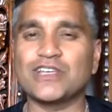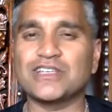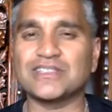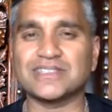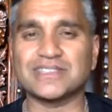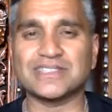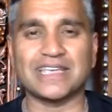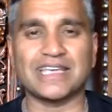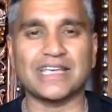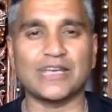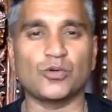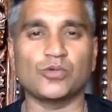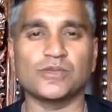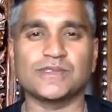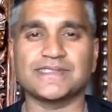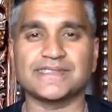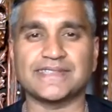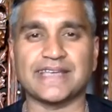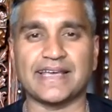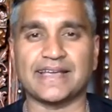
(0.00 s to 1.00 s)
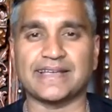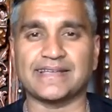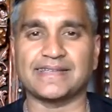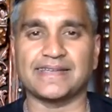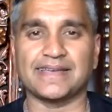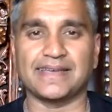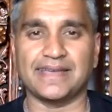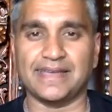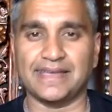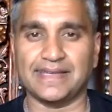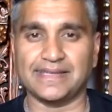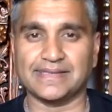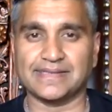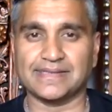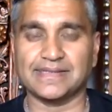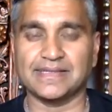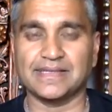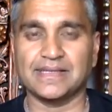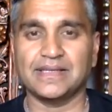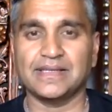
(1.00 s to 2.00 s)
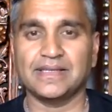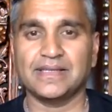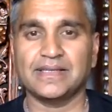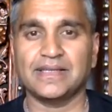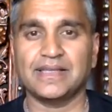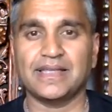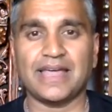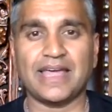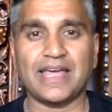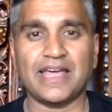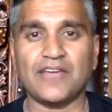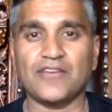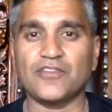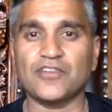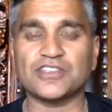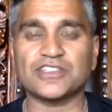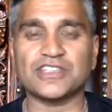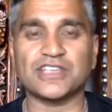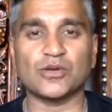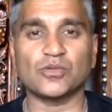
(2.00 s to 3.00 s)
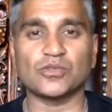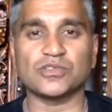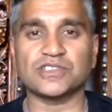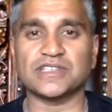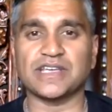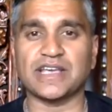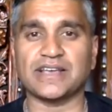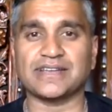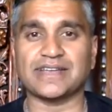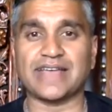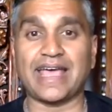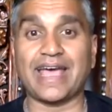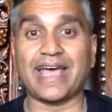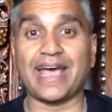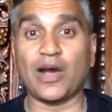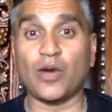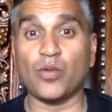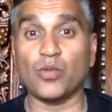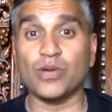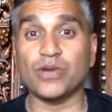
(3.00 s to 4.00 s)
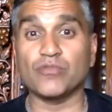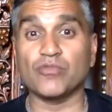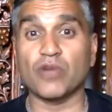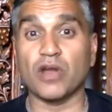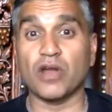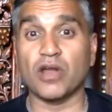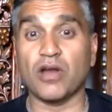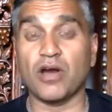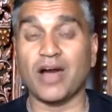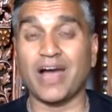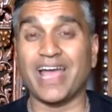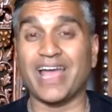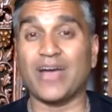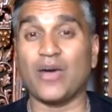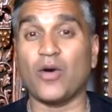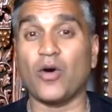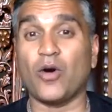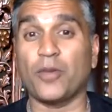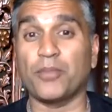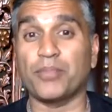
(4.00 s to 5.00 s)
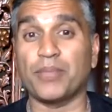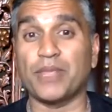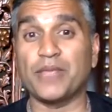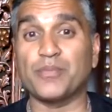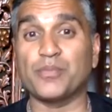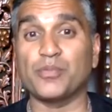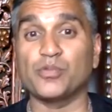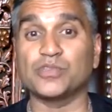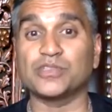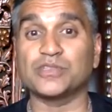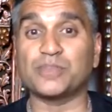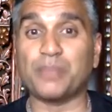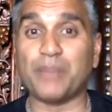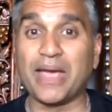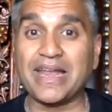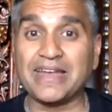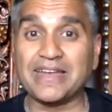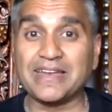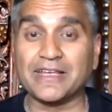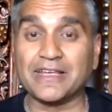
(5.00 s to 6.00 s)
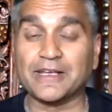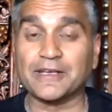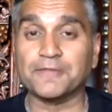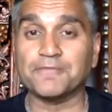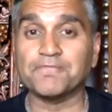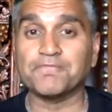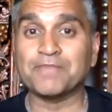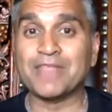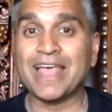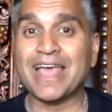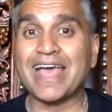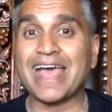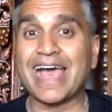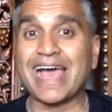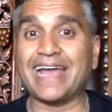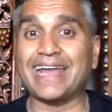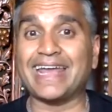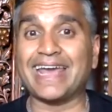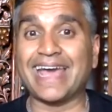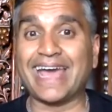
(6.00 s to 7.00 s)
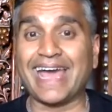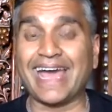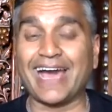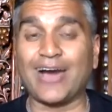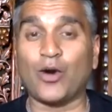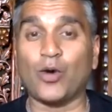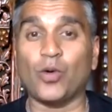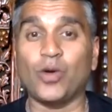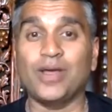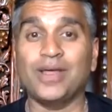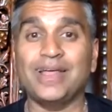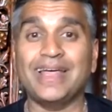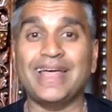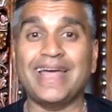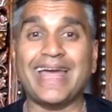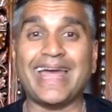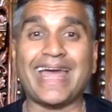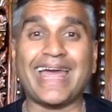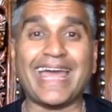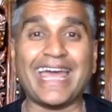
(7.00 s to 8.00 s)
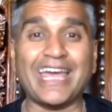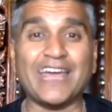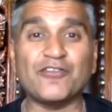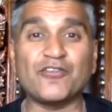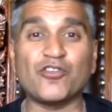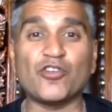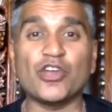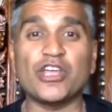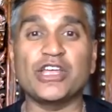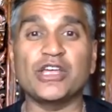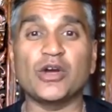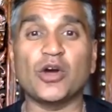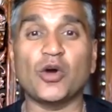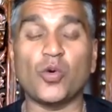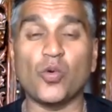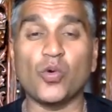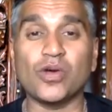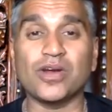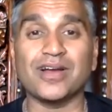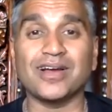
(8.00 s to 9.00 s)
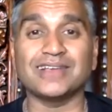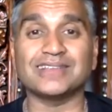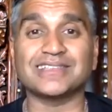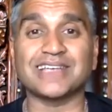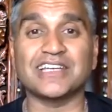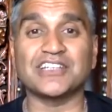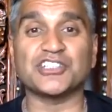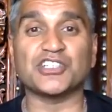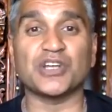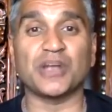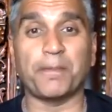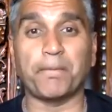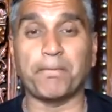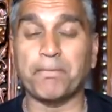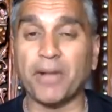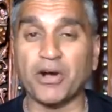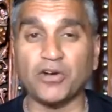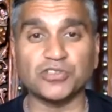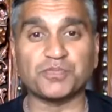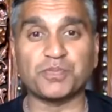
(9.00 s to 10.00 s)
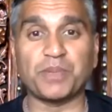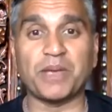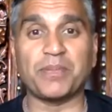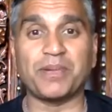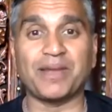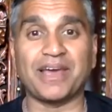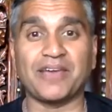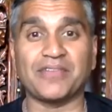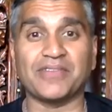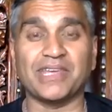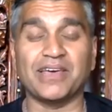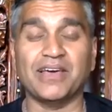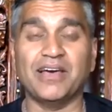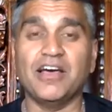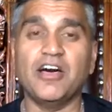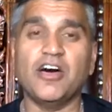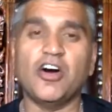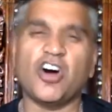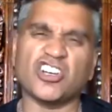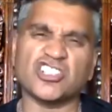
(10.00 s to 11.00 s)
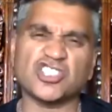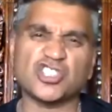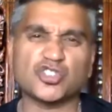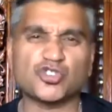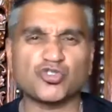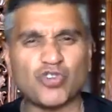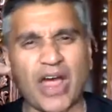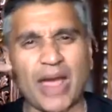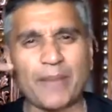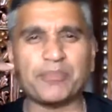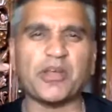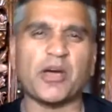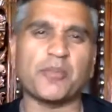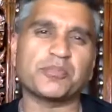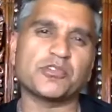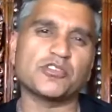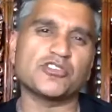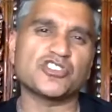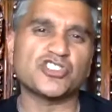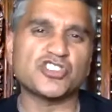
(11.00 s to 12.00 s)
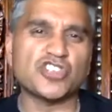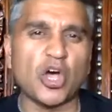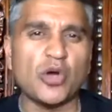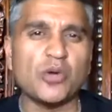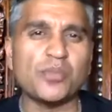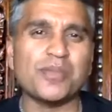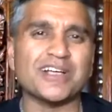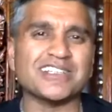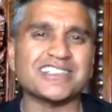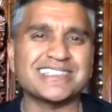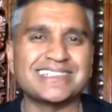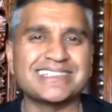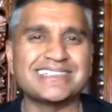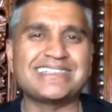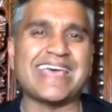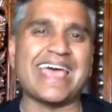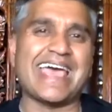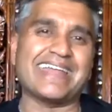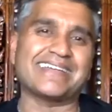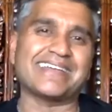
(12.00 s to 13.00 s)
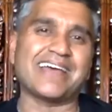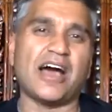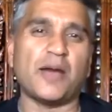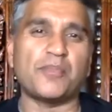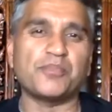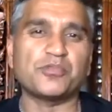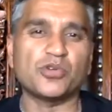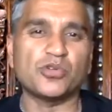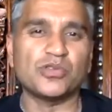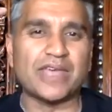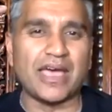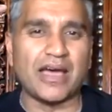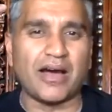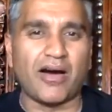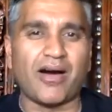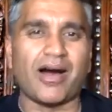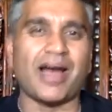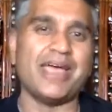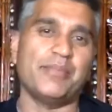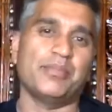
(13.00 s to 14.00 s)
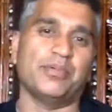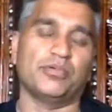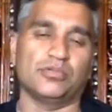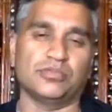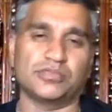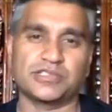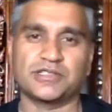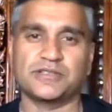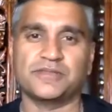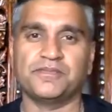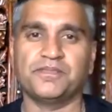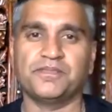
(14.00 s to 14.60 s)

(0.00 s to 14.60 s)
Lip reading: single sector is. Every single sector, how we rely on people spending, and how every organization and most people out there are strapped up to so much debt up to their eyeballs.